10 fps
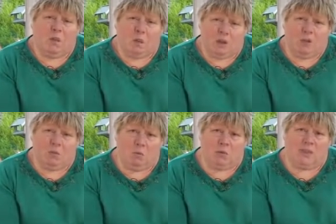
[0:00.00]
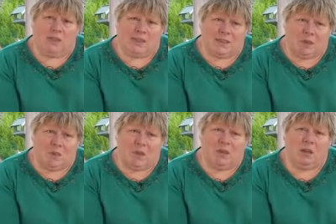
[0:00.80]
What you want is
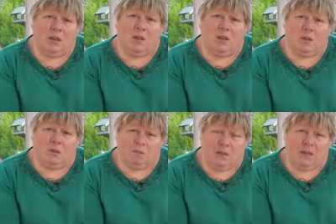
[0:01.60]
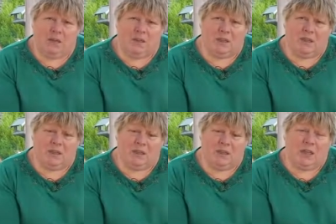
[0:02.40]
someone who has been in
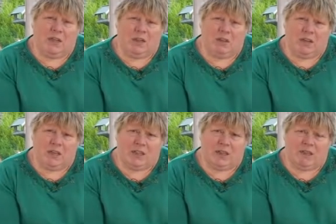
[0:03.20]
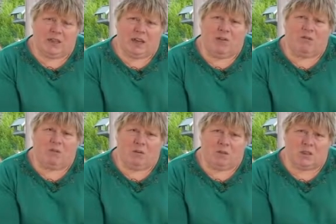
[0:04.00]
the Australian Terrier game
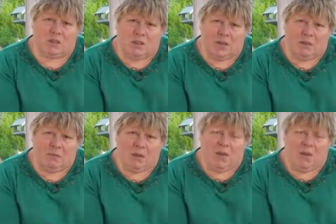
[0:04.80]
for a long time,